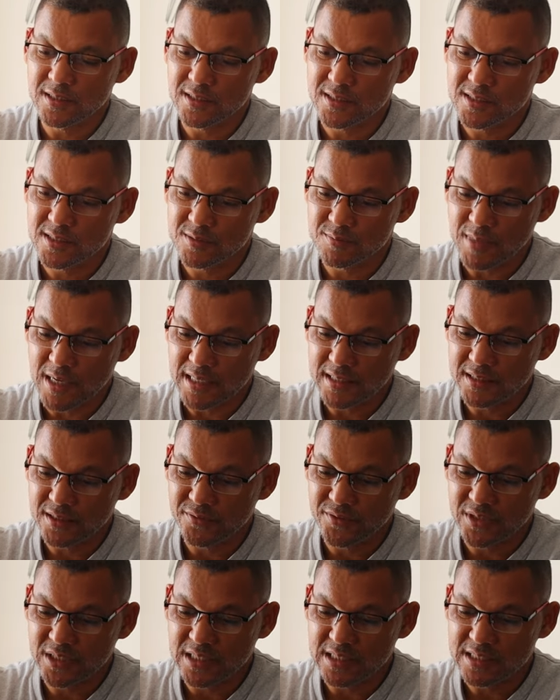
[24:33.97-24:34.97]
this is my
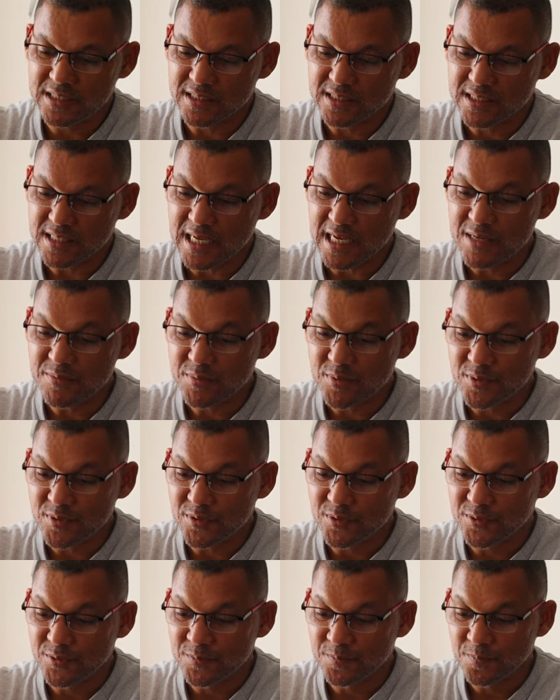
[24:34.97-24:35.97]
activity since
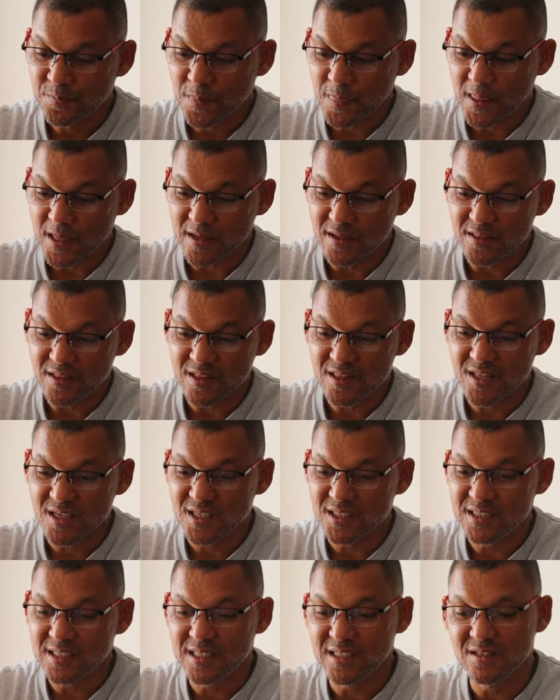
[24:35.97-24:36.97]
April the
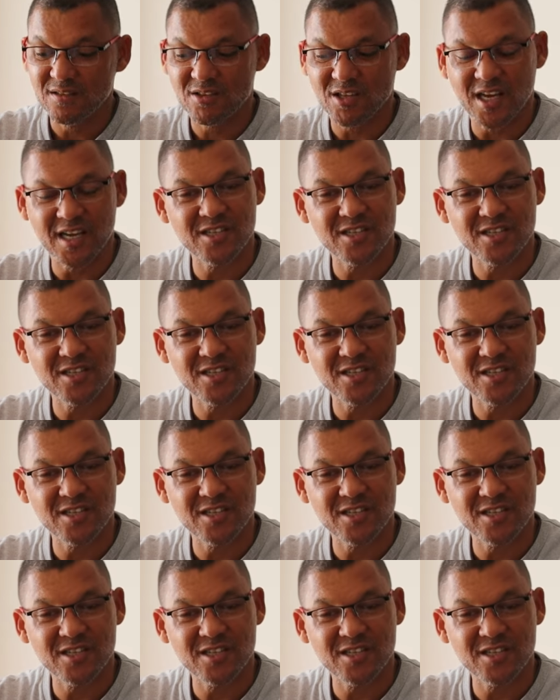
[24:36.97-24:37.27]
13th,